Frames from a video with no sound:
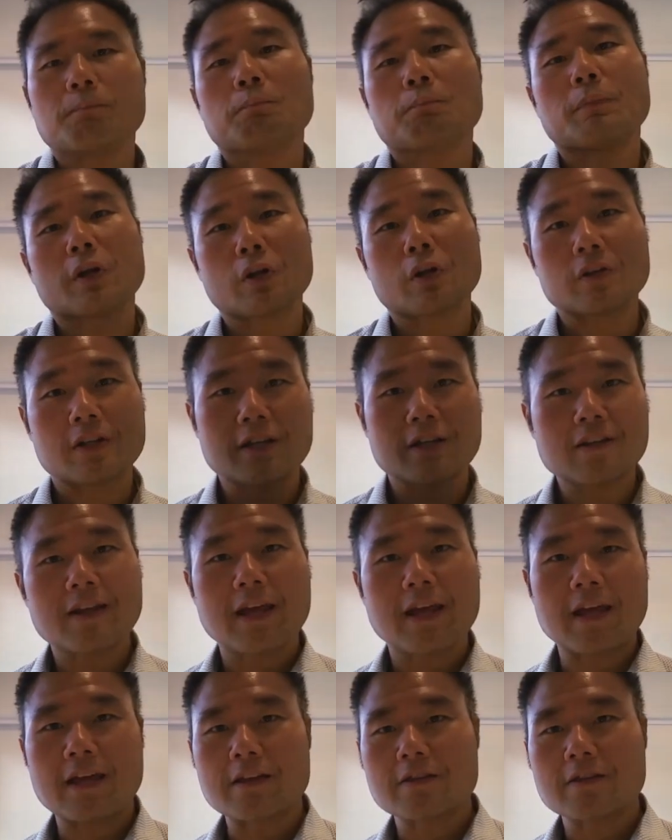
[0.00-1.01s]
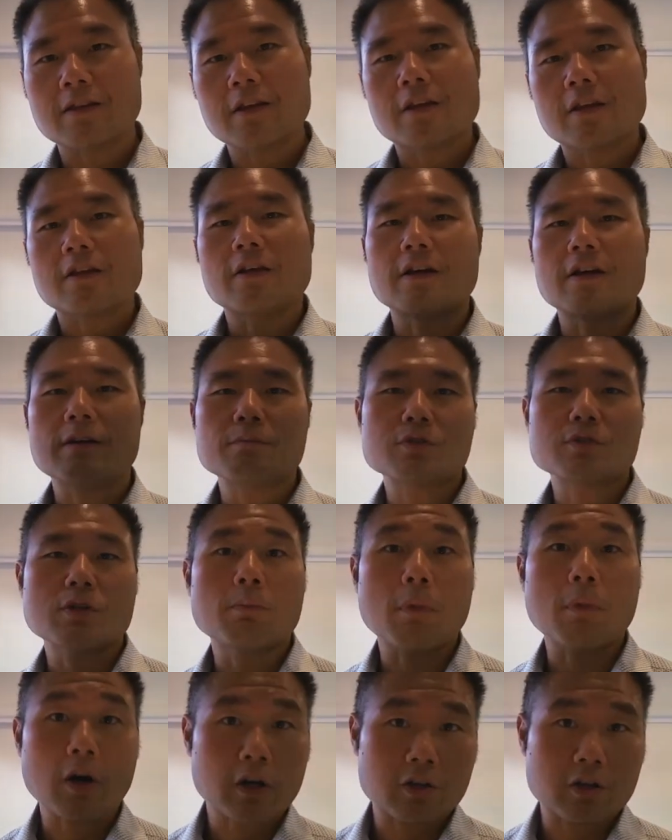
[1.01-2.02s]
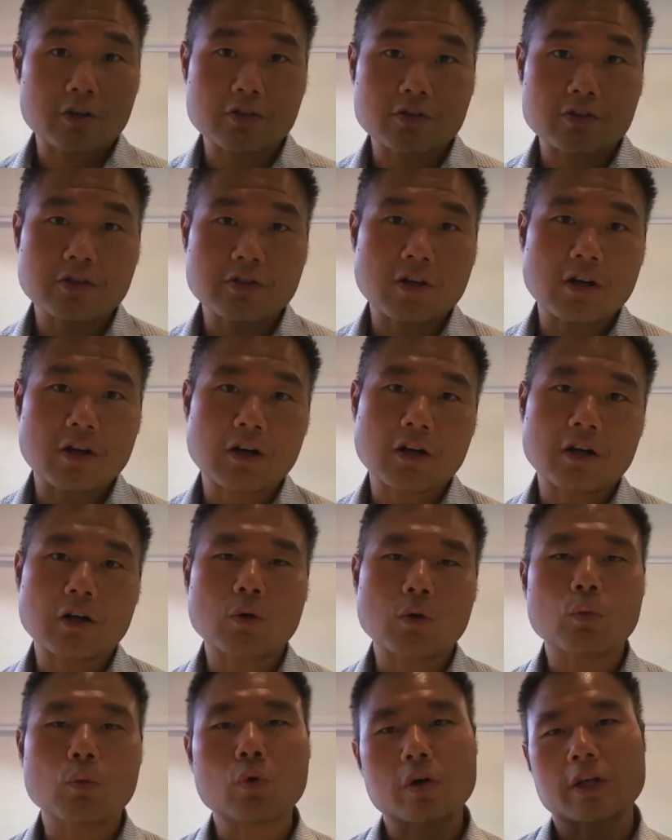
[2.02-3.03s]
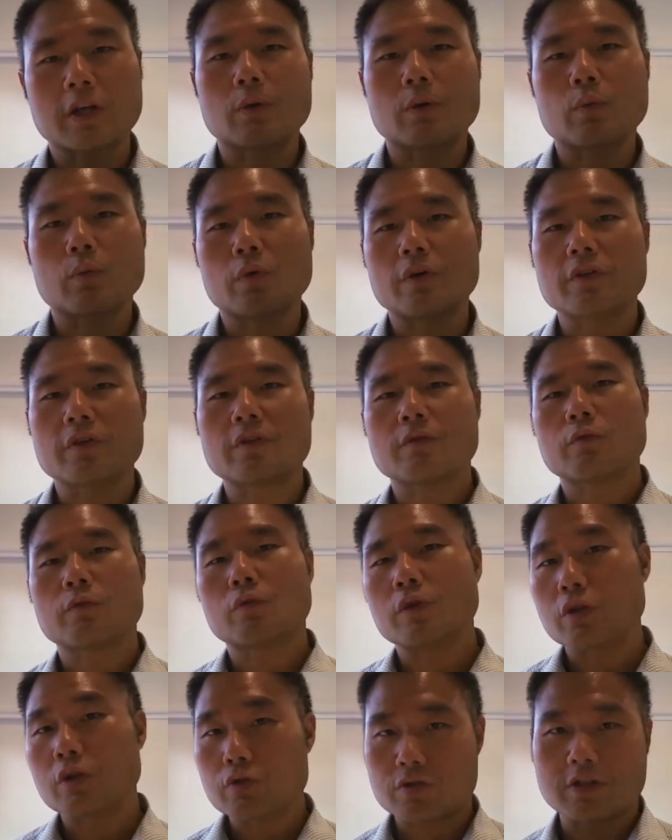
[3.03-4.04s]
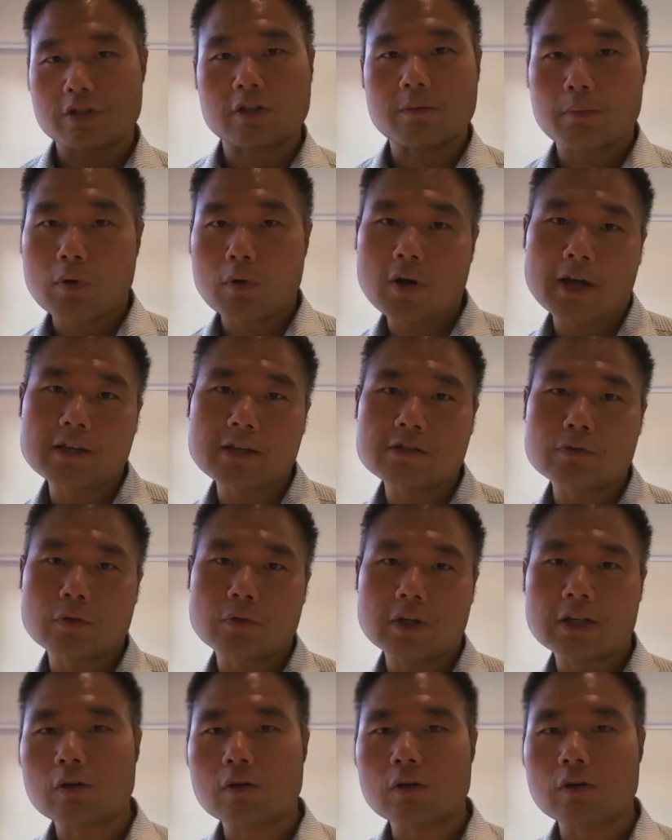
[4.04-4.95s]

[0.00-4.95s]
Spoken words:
But on the other hand, some marketers are working with reducing the price, right,